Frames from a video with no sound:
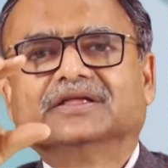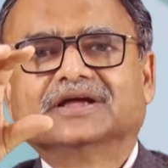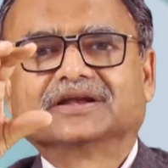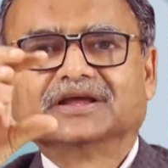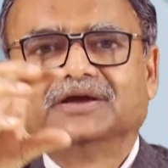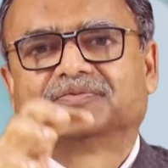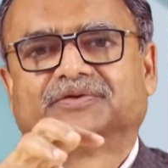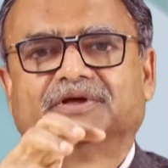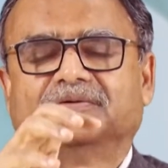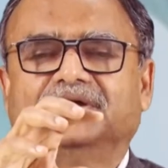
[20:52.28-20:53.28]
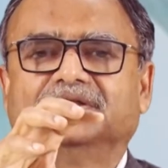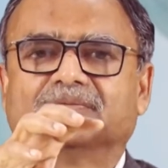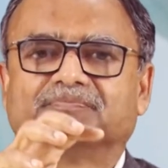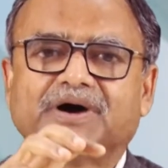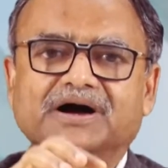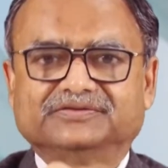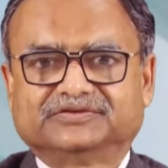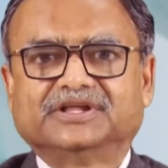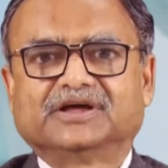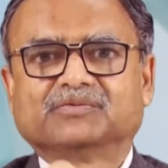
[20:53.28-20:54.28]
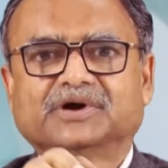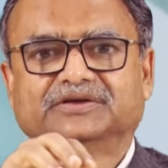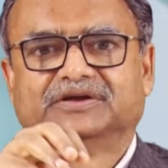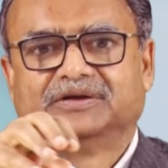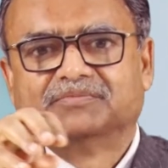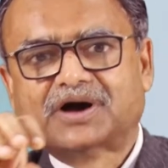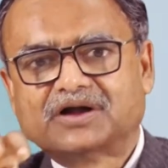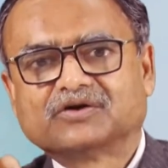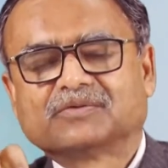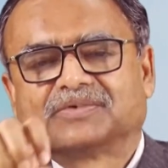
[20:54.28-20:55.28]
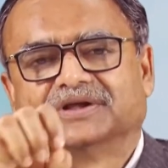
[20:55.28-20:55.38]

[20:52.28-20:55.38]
that if in the past there was a demand of,